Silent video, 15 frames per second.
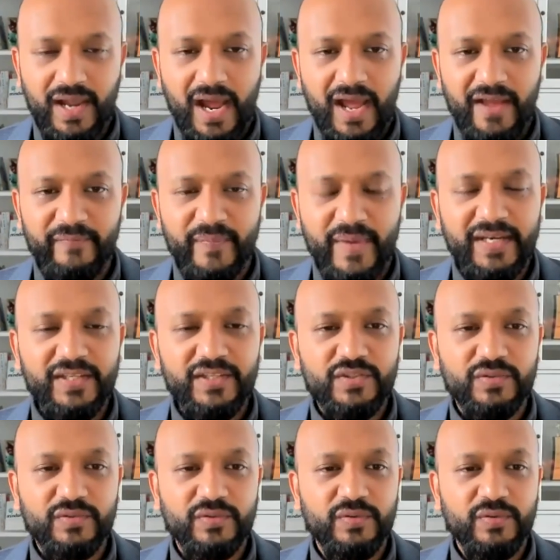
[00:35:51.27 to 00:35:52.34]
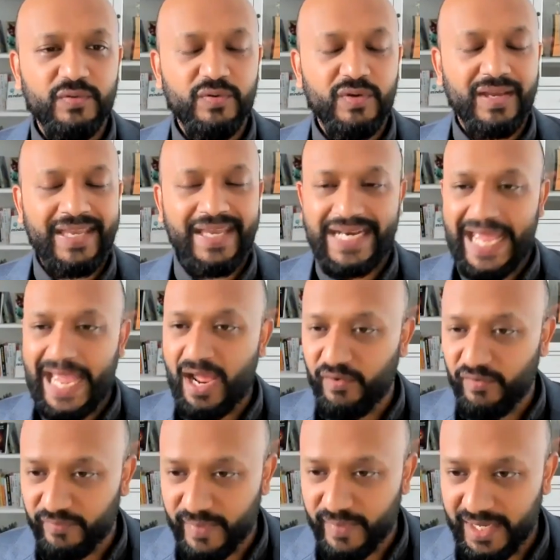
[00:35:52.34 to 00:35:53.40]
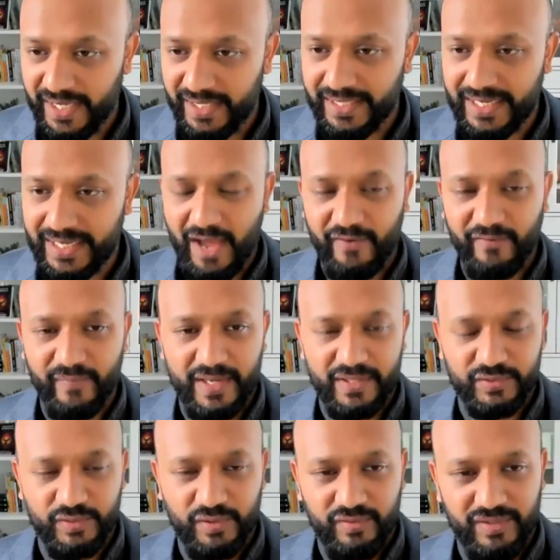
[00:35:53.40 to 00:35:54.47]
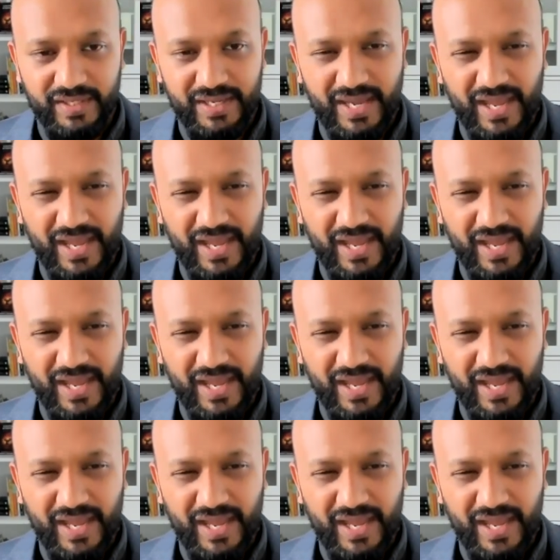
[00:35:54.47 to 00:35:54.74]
I've managed to get out of my head, get out of my story,